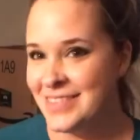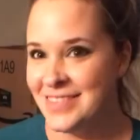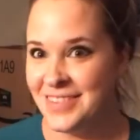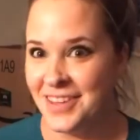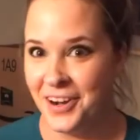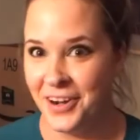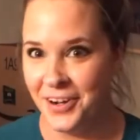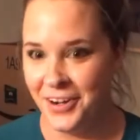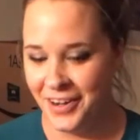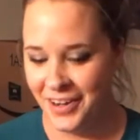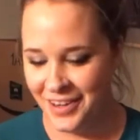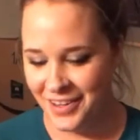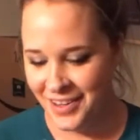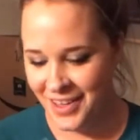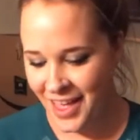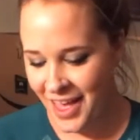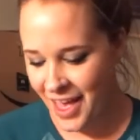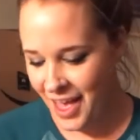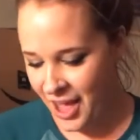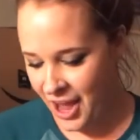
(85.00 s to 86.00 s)
Sorry.
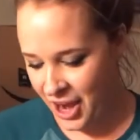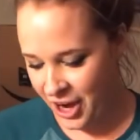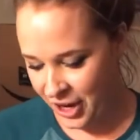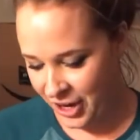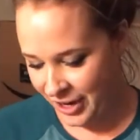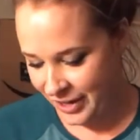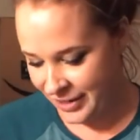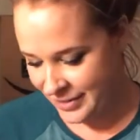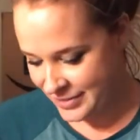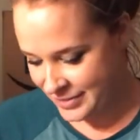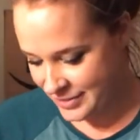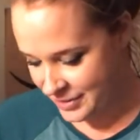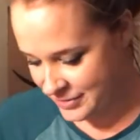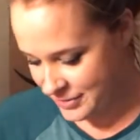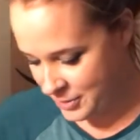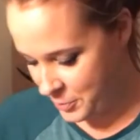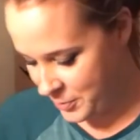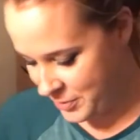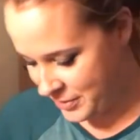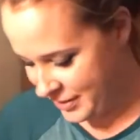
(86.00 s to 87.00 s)
All right, so let's
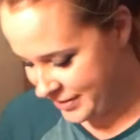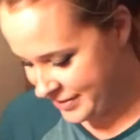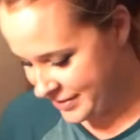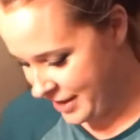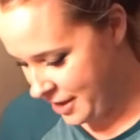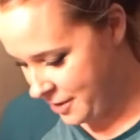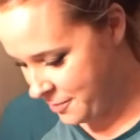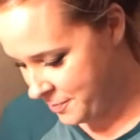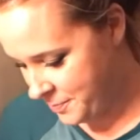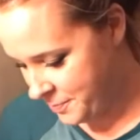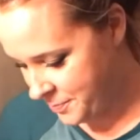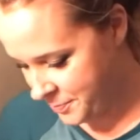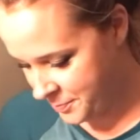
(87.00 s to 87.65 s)
open this up.